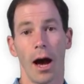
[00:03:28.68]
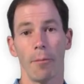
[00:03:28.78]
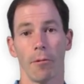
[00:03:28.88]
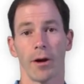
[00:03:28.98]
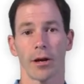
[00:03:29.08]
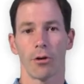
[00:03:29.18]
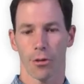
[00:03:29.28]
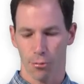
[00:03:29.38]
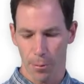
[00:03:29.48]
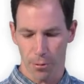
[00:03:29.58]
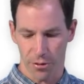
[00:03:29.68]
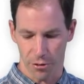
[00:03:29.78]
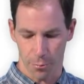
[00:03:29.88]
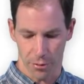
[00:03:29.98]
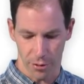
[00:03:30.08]
How about when I go to 3
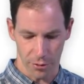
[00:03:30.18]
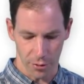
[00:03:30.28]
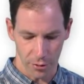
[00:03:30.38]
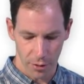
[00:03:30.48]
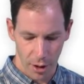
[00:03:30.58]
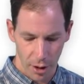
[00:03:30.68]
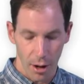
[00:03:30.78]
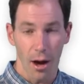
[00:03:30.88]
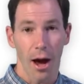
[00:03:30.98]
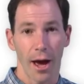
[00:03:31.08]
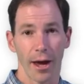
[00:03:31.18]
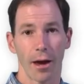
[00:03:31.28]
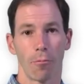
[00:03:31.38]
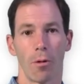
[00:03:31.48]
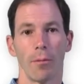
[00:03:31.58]
precision positions? I
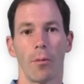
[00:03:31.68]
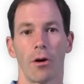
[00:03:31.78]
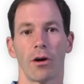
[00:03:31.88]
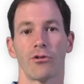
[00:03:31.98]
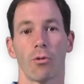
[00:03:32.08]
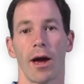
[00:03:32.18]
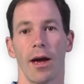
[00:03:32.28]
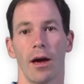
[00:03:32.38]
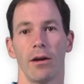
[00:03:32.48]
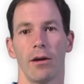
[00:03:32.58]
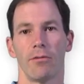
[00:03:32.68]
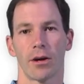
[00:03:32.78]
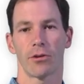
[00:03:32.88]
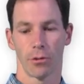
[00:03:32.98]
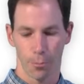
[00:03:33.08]
add one more triad
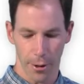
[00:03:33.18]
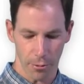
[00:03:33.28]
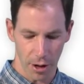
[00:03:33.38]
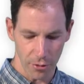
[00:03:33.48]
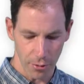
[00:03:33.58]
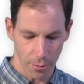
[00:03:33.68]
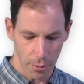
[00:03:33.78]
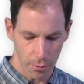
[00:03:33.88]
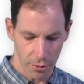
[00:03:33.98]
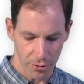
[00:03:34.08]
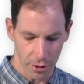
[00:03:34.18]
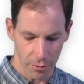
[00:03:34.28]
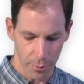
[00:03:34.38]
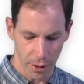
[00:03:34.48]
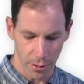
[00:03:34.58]
vector loop equation, which
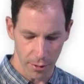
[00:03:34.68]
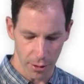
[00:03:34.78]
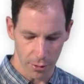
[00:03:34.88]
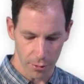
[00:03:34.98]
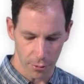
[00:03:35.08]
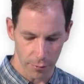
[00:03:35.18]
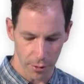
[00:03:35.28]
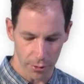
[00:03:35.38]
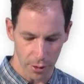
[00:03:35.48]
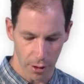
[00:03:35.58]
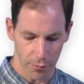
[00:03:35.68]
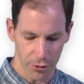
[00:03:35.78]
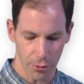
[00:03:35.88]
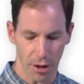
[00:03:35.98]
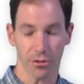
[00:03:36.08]
gives me the equivalent of
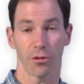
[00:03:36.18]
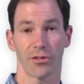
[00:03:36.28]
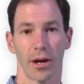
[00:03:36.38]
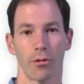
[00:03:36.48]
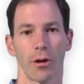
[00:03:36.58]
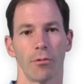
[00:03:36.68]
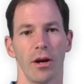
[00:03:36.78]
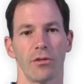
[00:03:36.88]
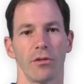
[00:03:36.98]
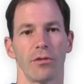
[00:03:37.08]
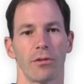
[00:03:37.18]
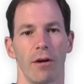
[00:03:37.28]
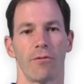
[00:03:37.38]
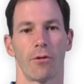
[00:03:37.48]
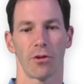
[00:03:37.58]
2 extra scalar equations. So I
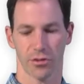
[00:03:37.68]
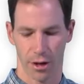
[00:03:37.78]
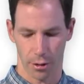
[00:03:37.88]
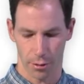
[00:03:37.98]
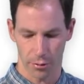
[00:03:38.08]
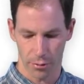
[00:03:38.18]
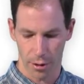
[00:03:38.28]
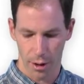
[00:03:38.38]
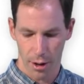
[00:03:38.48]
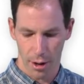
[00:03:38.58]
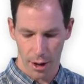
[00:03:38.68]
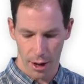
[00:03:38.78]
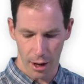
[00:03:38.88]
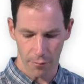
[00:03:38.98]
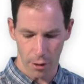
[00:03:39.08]
have 4 scalars. I
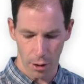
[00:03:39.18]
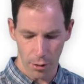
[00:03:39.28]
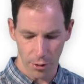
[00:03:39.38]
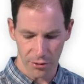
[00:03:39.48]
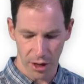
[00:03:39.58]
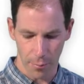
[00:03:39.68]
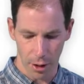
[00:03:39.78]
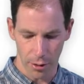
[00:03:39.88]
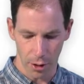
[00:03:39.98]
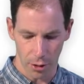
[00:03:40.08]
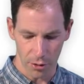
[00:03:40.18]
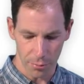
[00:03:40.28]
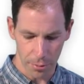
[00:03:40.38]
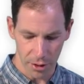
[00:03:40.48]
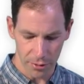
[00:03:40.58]
have all those same unknowns,
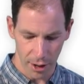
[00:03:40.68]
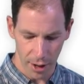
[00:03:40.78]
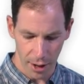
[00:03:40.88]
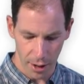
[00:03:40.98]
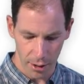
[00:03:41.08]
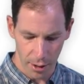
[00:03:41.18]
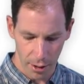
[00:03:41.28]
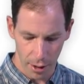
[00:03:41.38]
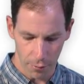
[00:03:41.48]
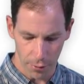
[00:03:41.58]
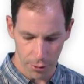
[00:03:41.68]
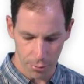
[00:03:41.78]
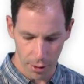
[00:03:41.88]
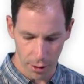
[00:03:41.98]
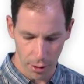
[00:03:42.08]
plus I add alpha
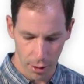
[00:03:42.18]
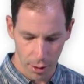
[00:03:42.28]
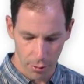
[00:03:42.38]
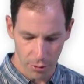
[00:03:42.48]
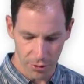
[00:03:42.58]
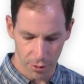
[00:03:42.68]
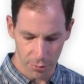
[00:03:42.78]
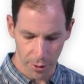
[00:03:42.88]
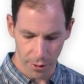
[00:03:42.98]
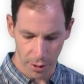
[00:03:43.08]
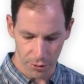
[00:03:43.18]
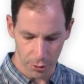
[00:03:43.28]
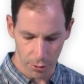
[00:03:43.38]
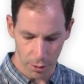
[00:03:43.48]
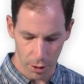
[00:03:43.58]
3, which gives me then a
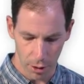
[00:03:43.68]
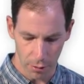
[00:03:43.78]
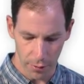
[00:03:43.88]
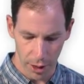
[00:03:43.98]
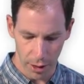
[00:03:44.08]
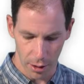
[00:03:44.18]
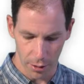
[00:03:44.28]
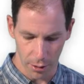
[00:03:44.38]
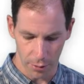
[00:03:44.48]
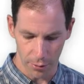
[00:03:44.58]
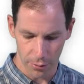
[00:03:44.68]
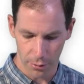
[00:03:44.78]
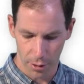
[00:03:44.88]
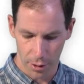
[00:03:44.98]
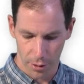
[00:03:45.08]
total of 8 unknowns.
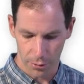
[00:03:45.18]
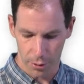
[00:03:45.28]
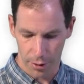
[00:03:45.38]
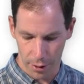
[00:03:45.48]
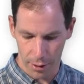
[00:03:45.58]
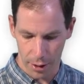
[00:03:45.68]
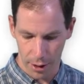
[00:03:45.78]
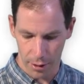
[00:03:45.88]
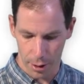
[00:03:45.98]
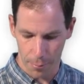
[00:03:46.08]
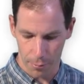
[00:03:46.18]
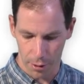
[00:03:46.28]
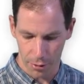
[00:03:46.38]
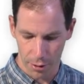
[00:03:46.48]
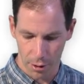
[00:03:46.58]
So I then end up
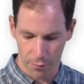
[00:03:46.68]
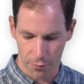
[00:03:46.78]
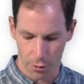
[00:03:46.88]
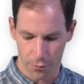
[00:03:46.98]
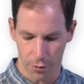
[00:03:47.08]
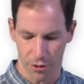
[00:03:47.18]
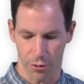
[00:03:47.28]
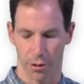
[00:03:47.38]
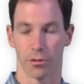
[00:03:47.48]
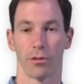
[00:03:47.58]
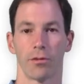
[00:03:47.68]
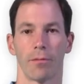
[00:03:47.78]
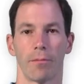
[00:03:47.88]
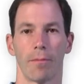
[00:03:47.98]
with 4 free choices.